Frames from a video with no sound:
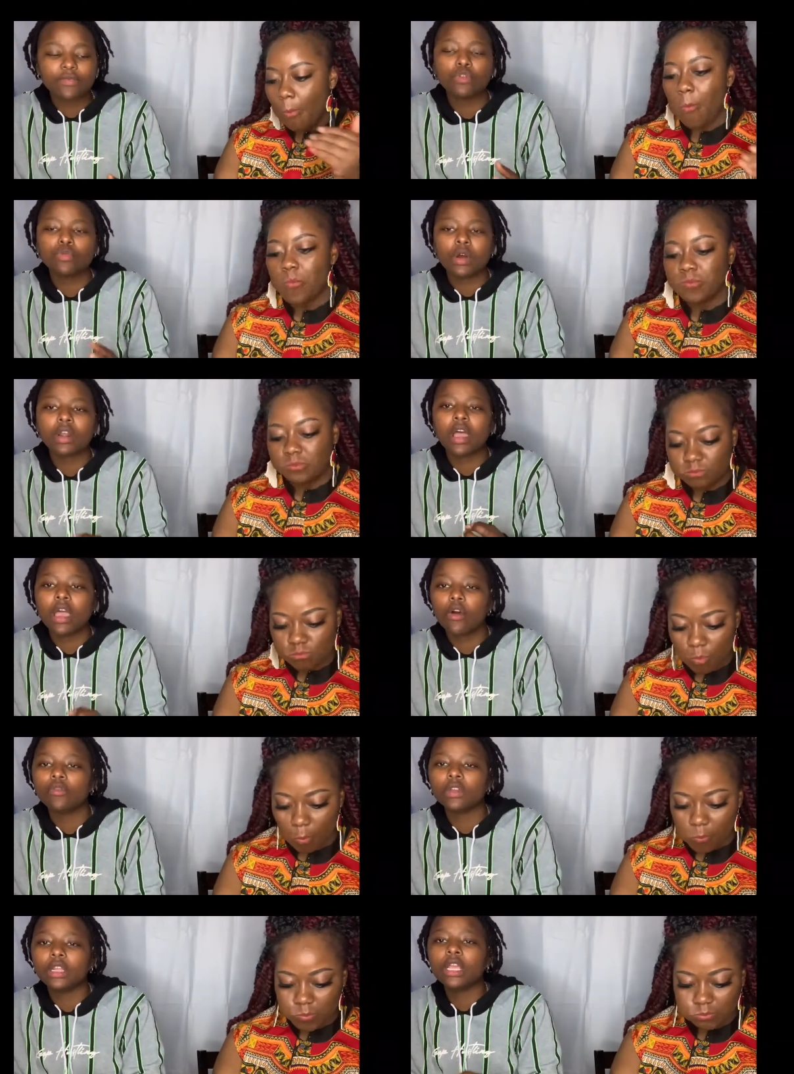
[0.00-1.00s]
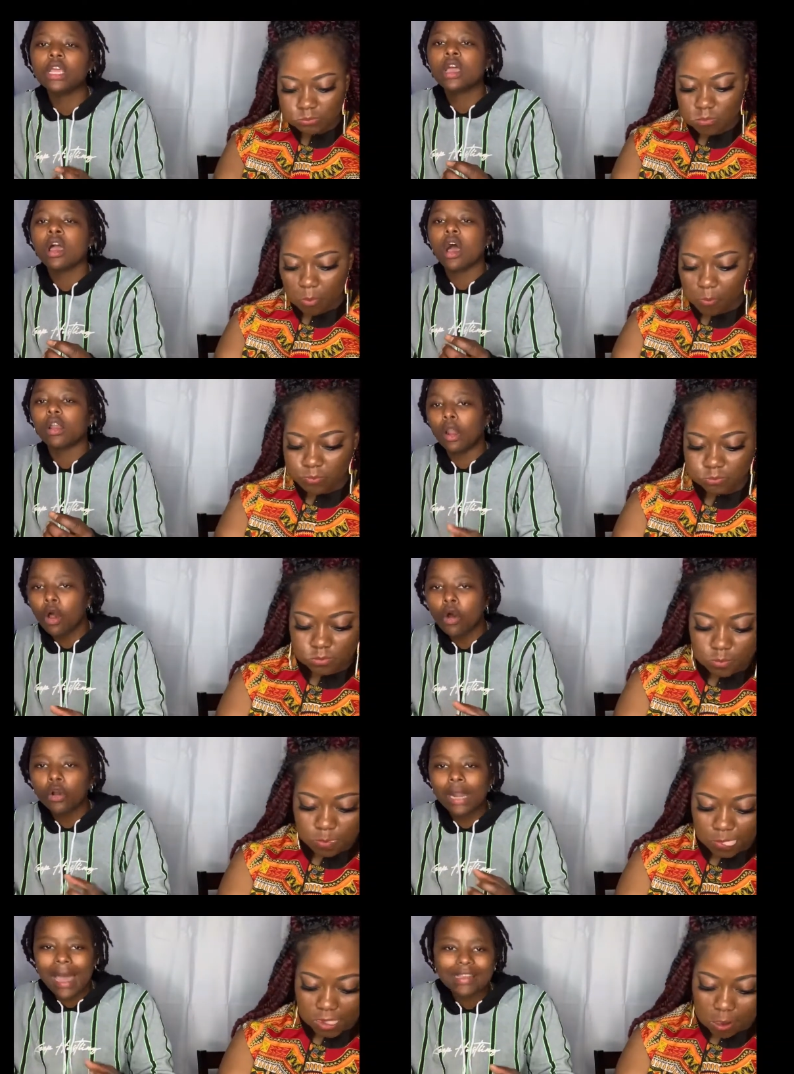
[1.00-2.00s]
Speaker 1: if you want a healthy long
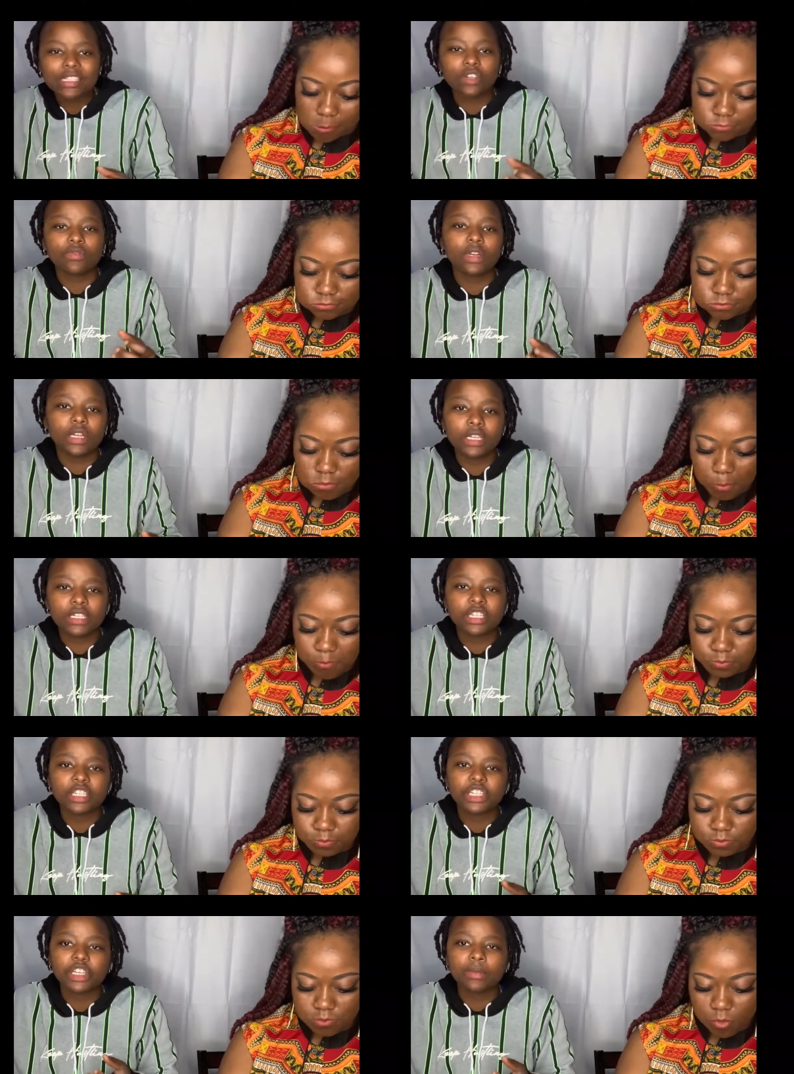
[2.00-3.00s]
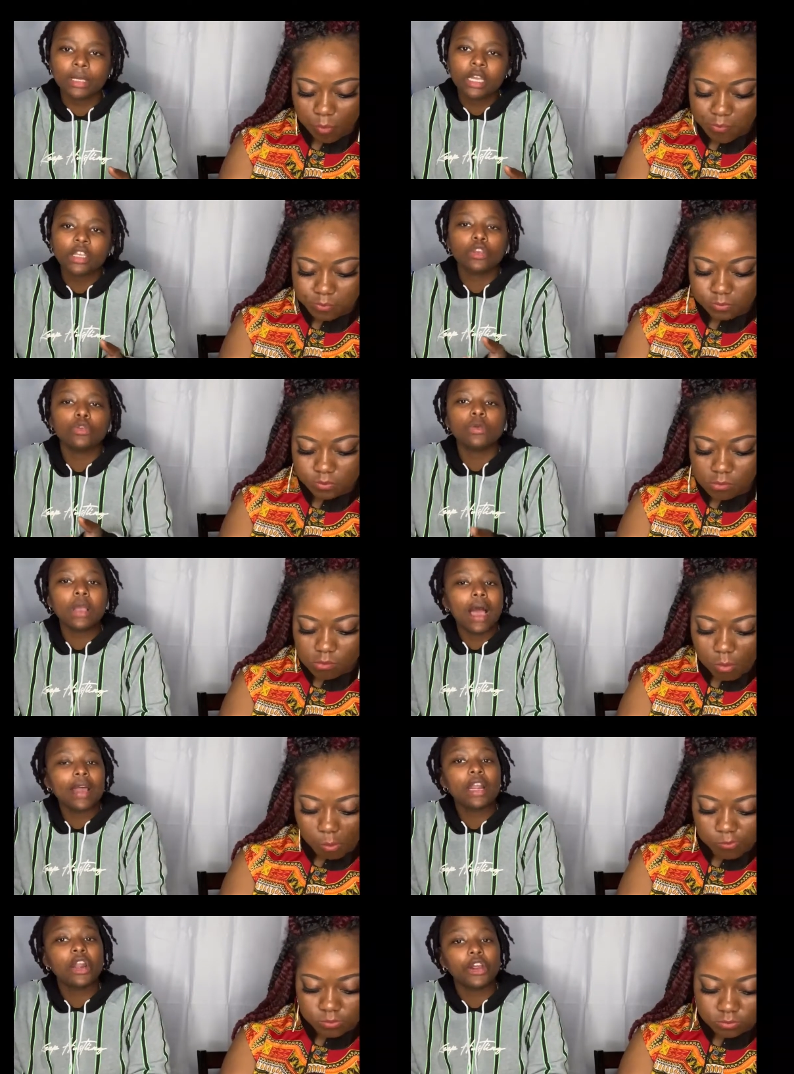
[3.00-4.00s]
lasting relationship, you
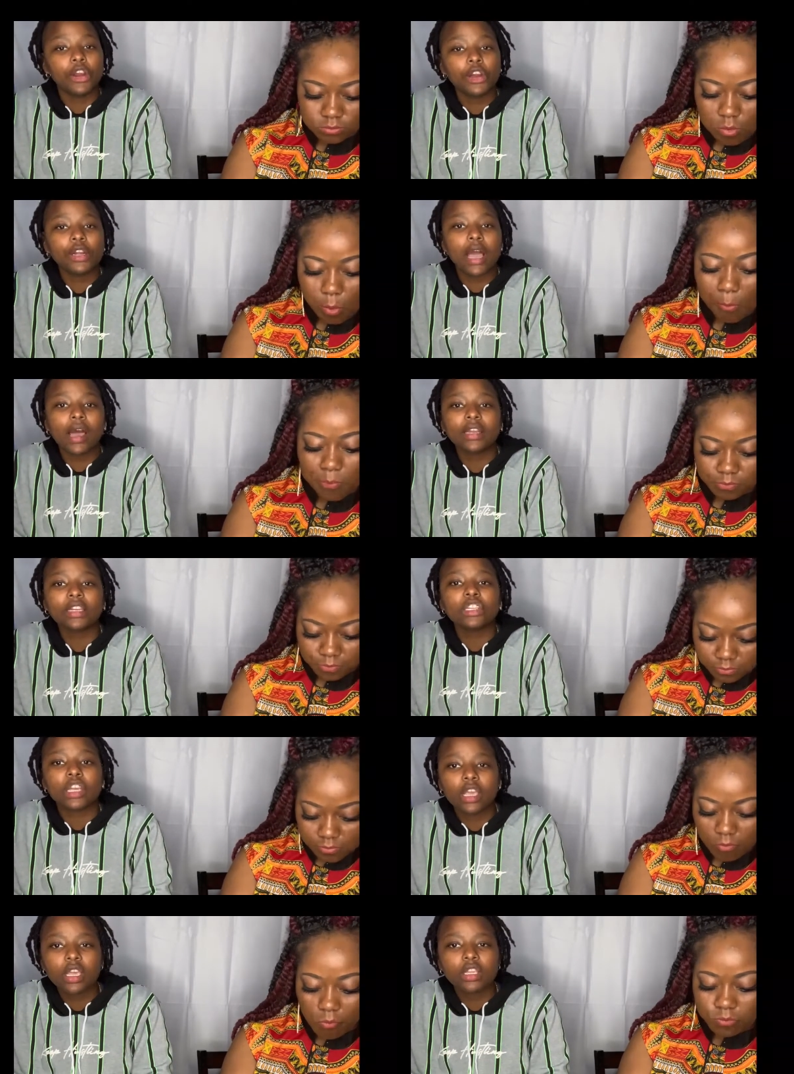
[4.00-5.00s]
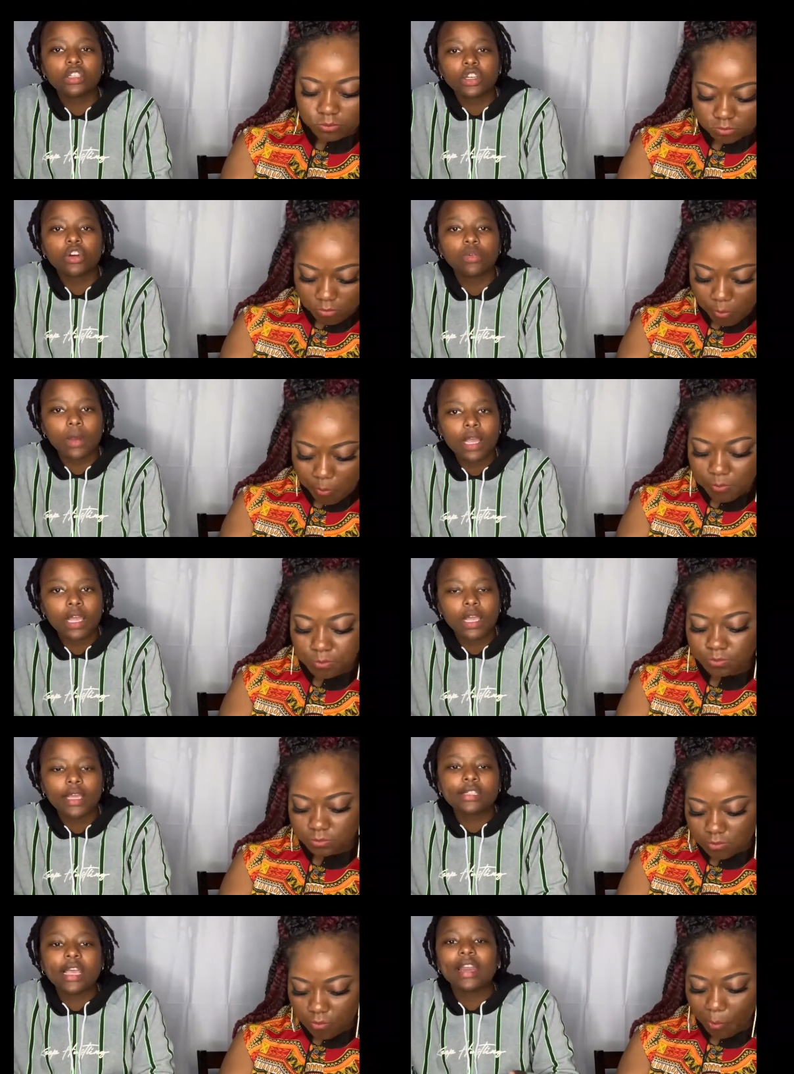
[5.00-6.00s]
gotta learn how to change your mm-hmm.
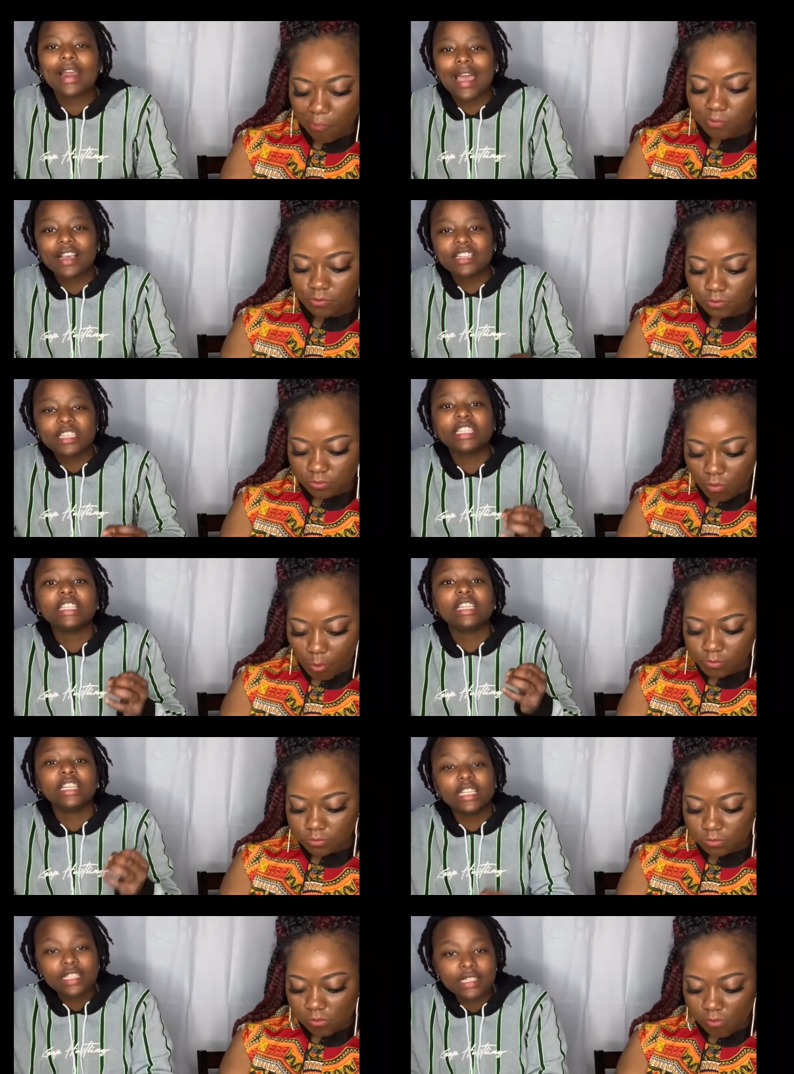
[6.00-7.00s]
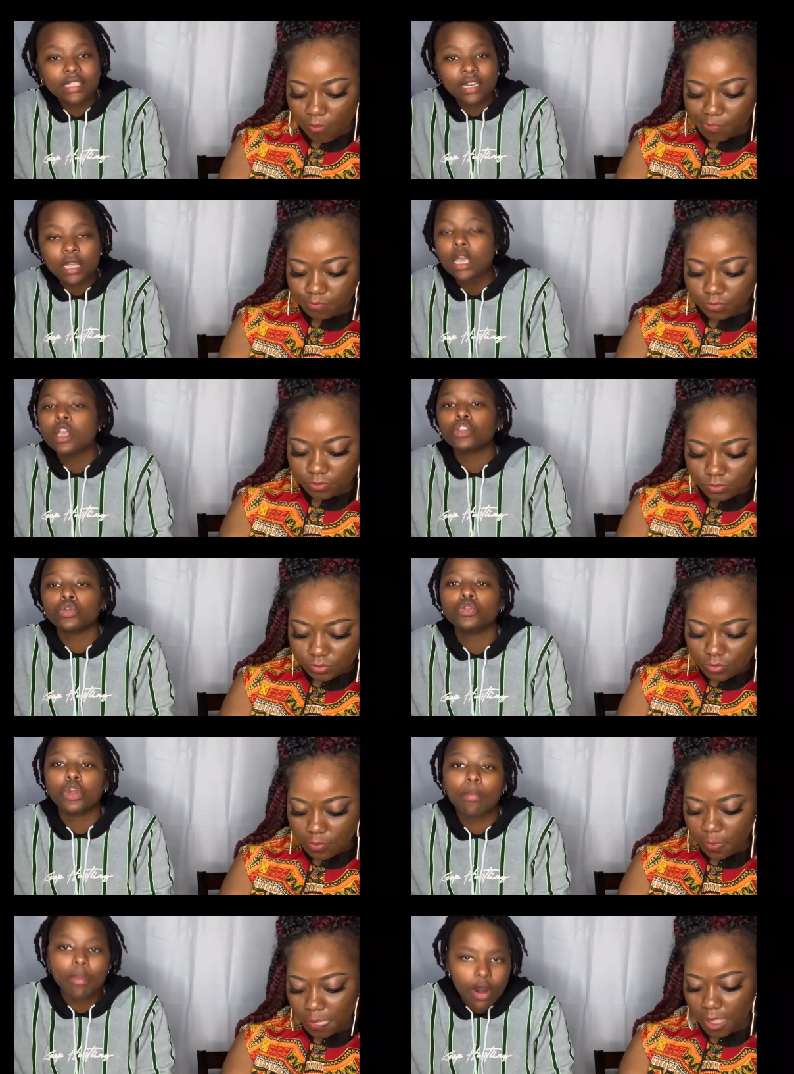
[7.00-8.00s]
ways and actually listen to
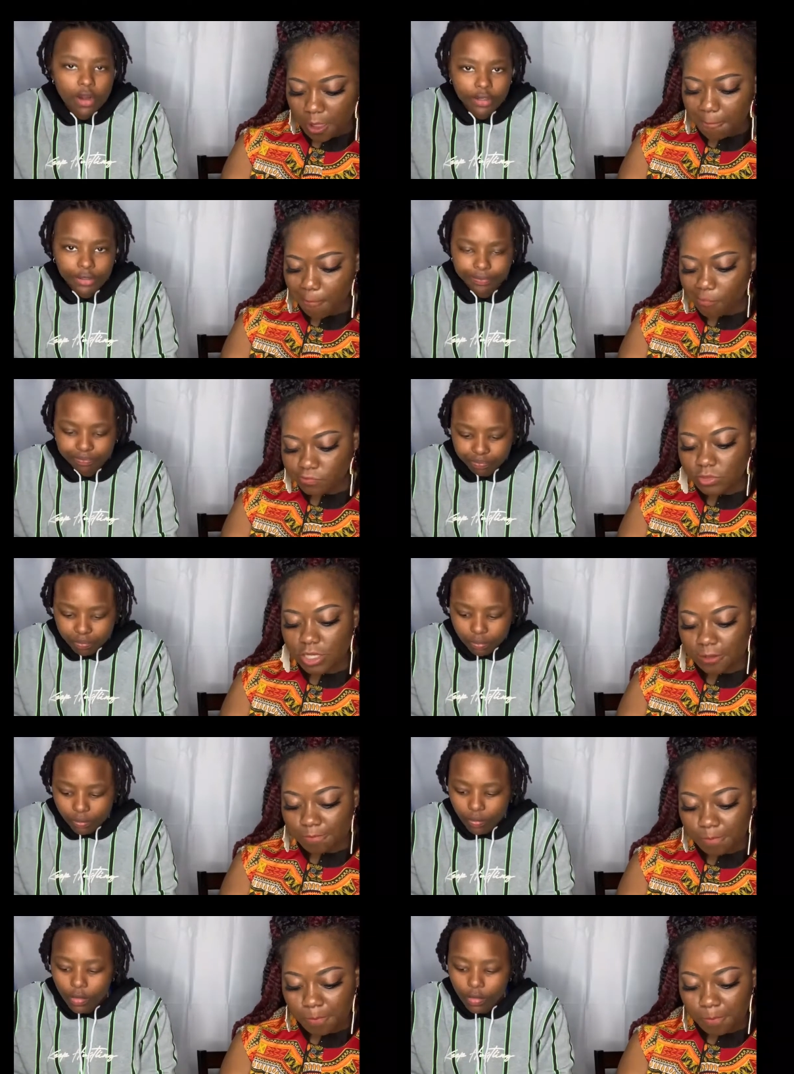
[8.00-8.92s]
your partner. Yeah.